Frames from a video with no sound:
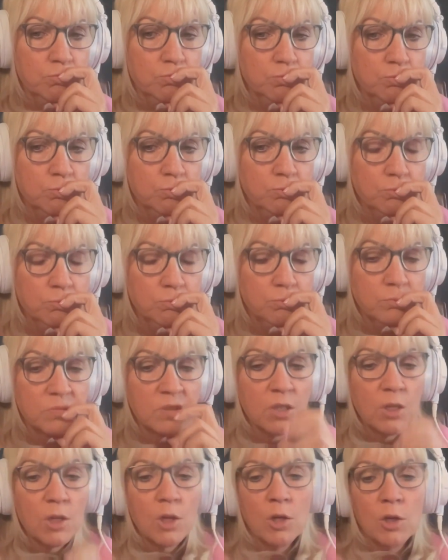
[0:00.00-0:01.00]
Mhm.
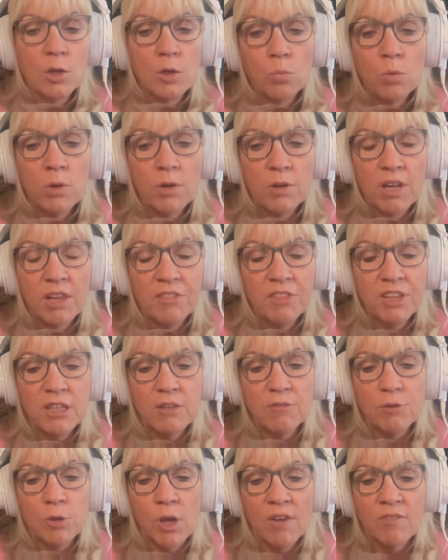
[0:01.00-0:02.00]
Well, and I think
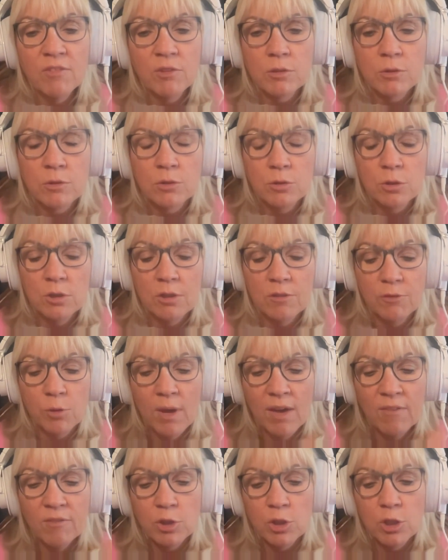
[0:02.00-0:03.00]
if you have
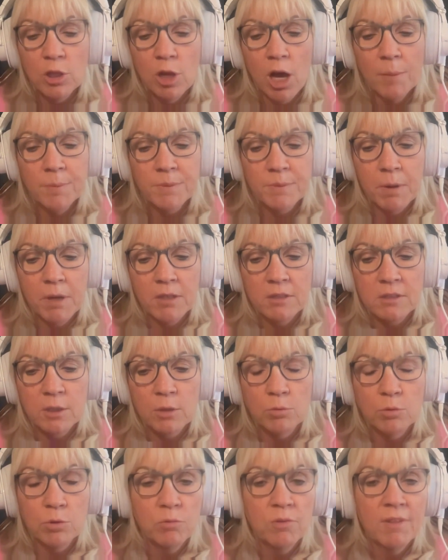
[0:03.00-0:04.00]
a good ops boss
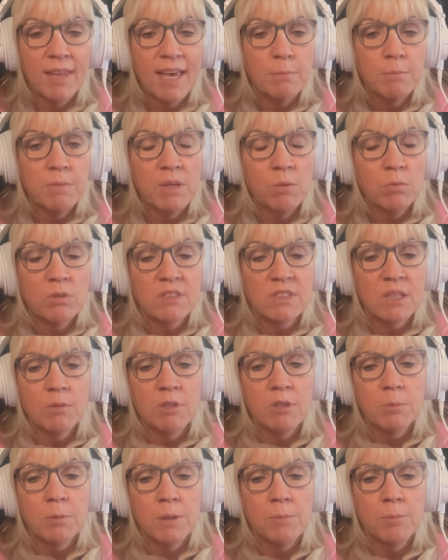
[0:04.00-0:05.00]
though, do they meet with some
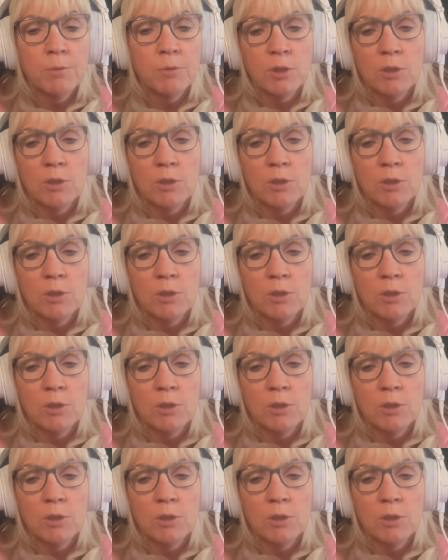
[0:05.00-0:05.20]
of the people?